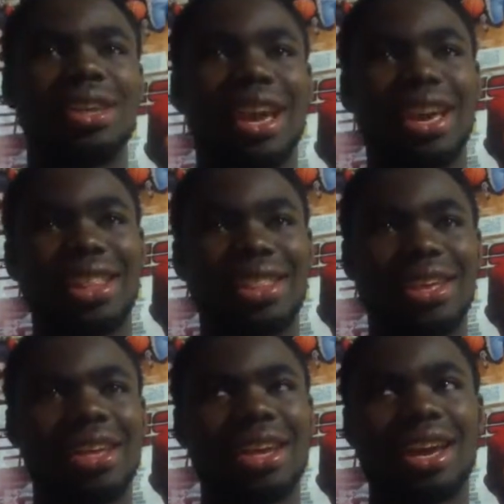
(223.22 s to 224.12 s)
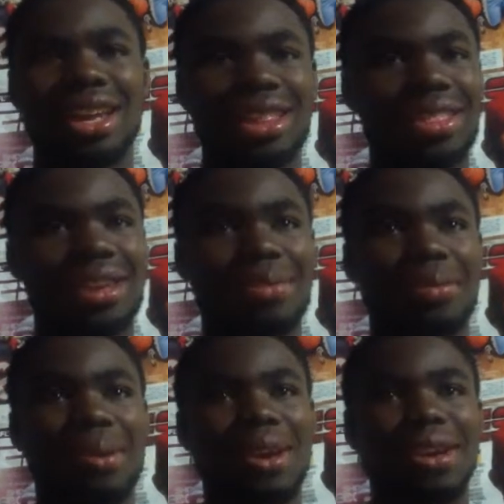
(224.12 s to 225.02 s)
I have to thank God, I have to thank
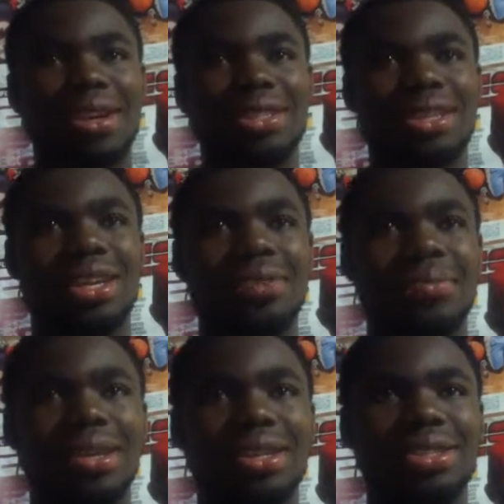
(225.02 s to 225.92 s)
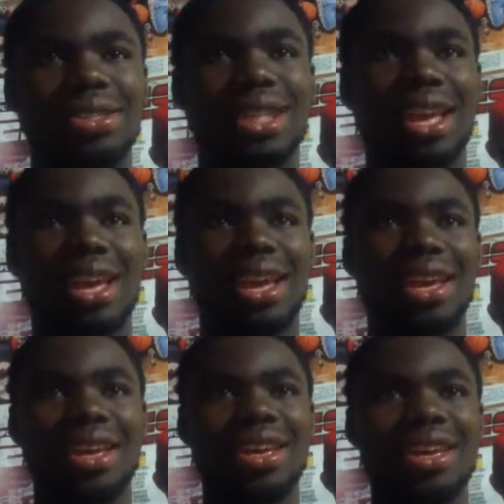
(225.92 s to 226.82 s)
my parents, and it means that
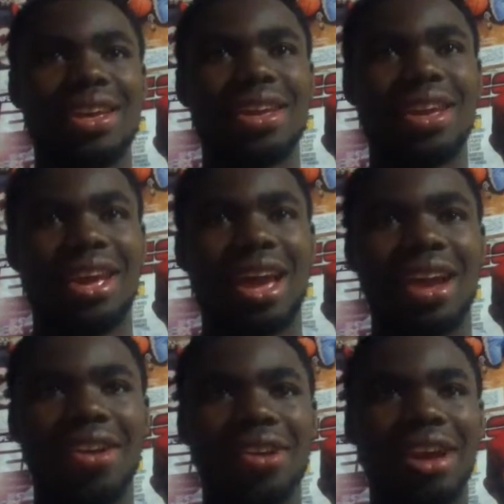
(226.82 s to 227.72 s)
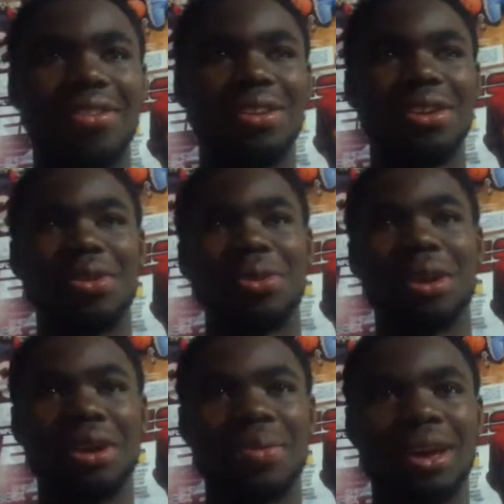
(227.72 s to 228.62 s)
I don't have to
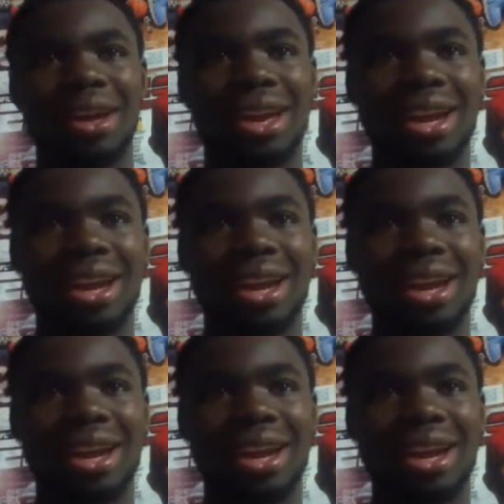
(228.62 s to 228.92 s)
worry about a